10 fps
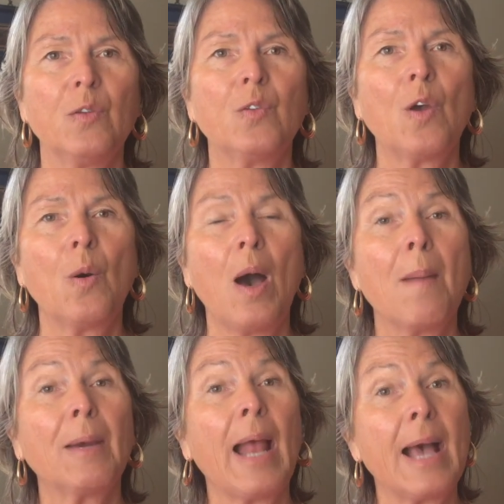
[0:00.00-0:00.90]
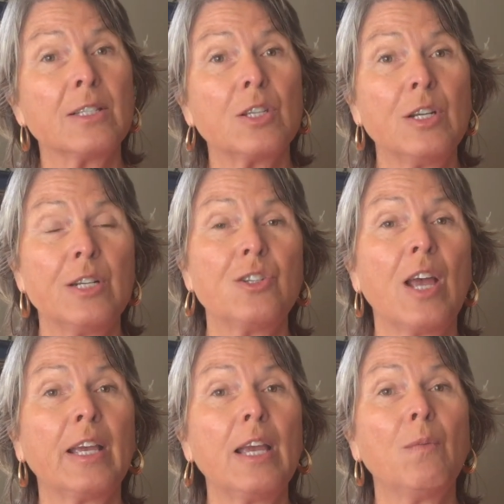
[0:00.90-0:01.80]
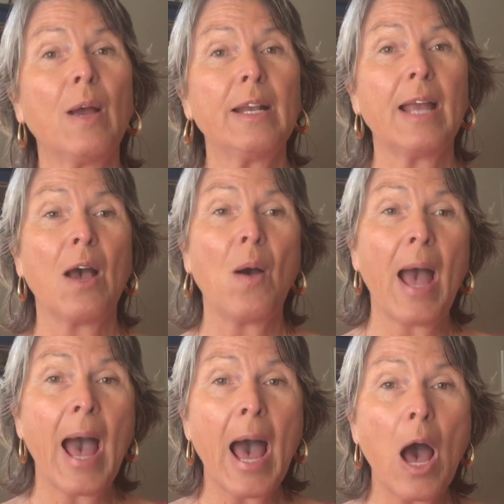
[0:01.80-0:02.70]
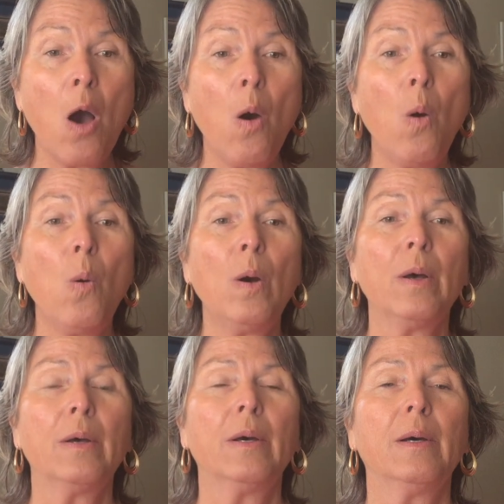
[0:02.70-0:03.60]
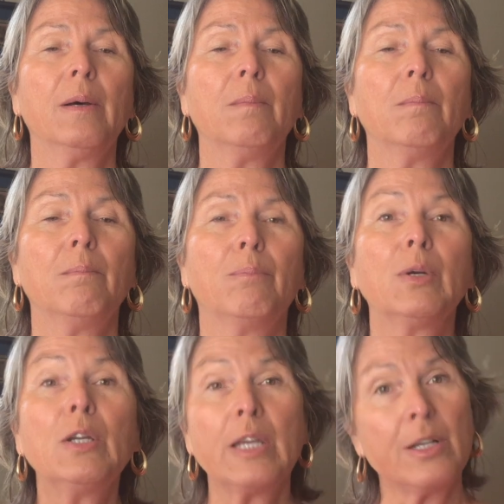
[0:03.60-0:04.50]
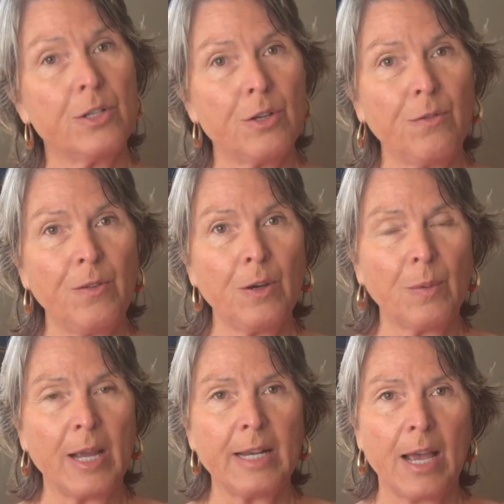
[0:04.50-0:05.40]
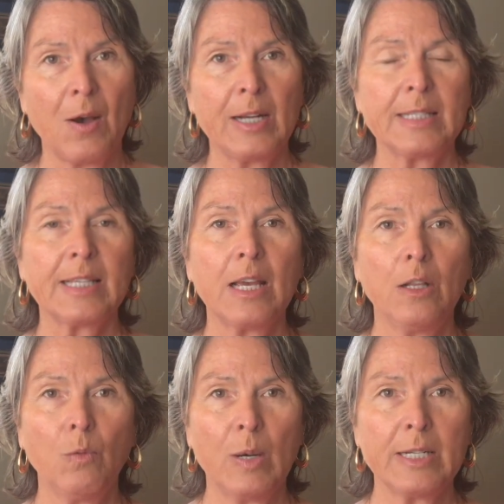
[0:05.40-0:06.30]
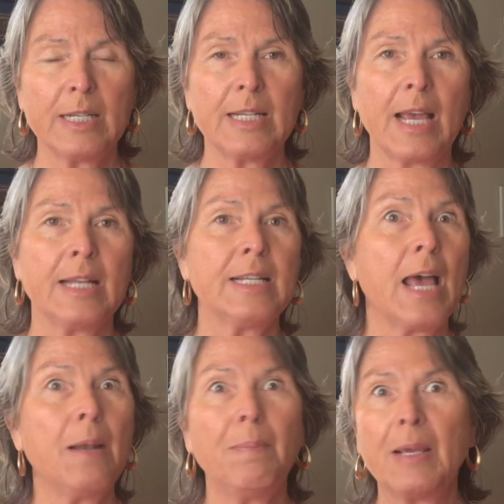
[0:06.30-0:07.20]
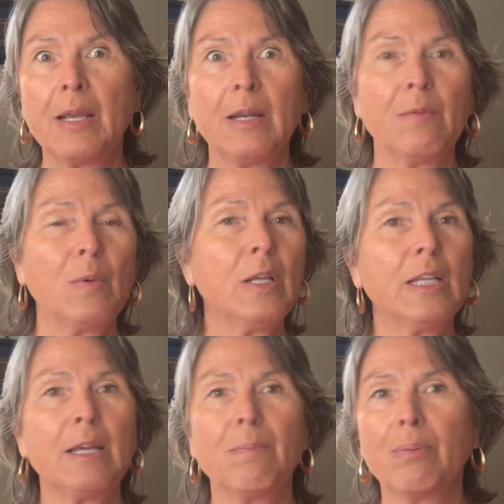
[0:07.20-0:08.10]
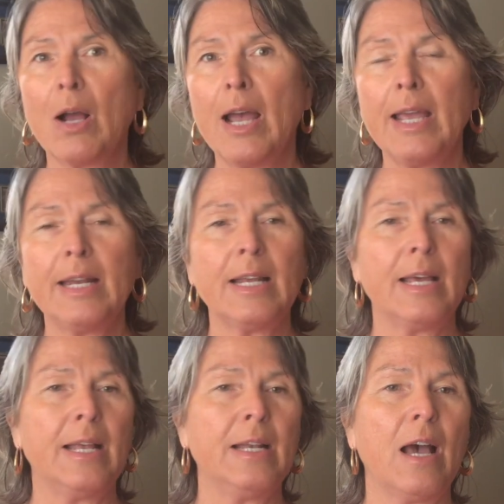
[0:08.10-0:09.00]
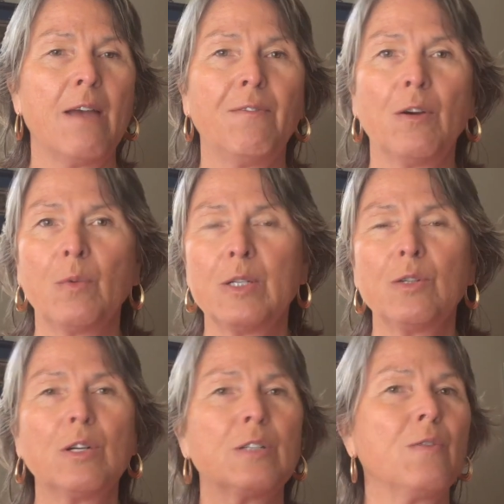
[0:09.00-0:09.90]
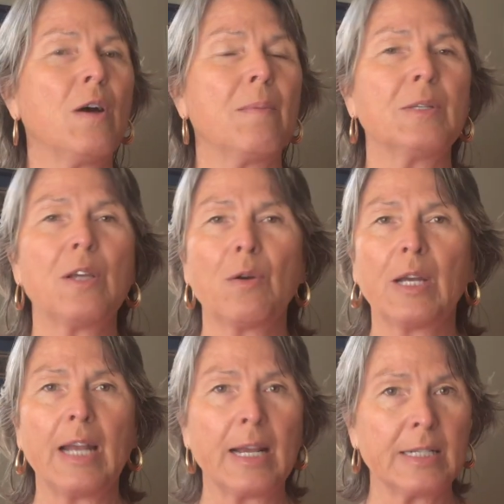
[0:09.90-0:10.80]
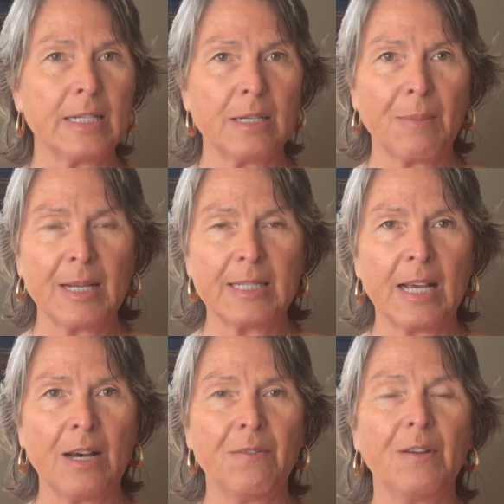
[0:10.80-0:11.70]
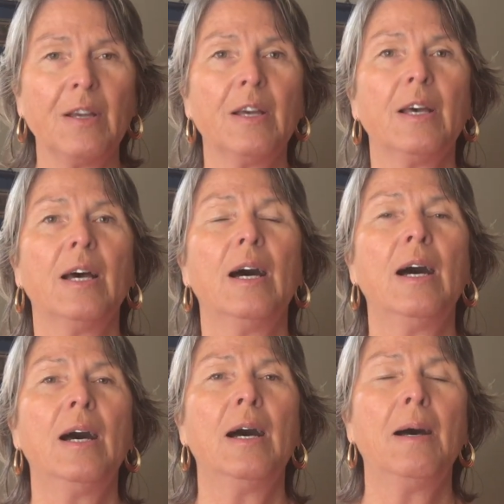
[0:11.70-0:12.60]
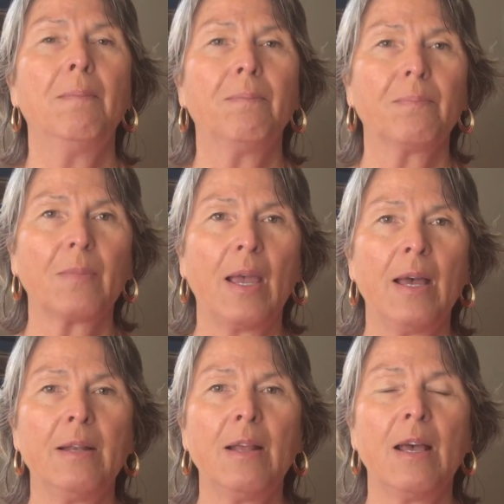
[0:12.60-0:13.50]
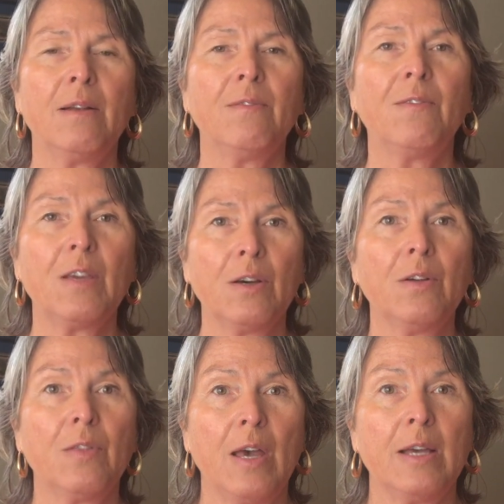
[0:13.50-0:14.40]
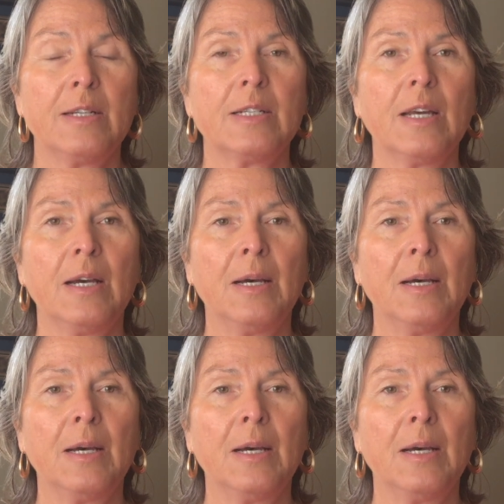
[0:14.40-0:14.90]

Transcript: So I'm going to ask you to check in right now. How brilliant do you feel right now on a scale of 1 to 10? 10 being really bright and I feel resourceful, I'm so connected to myself, and feel that